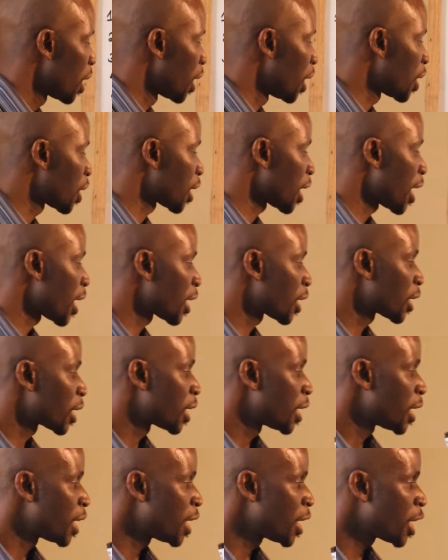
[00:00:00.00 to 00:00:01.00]
it's like
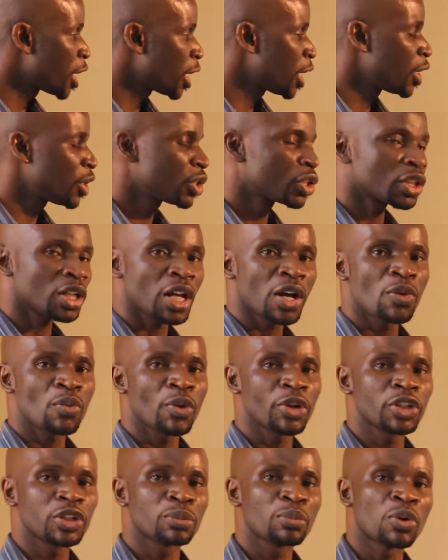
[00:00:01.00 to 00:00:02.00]
English
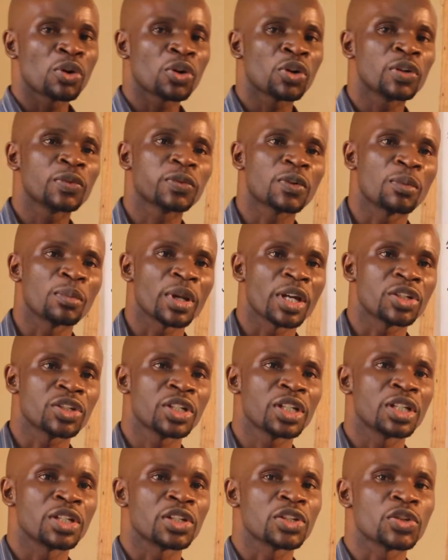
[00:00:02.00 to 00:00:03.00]
language borrowed from
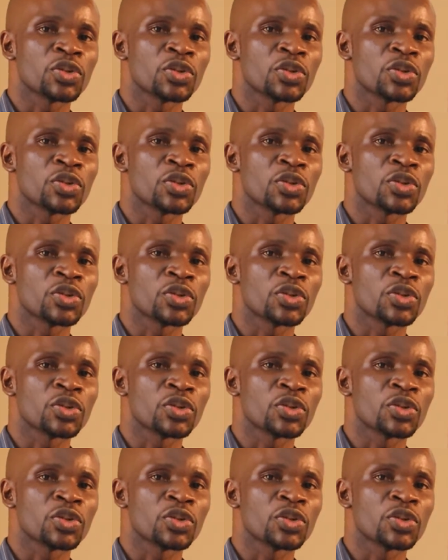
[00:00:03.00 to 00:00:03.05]
Latin.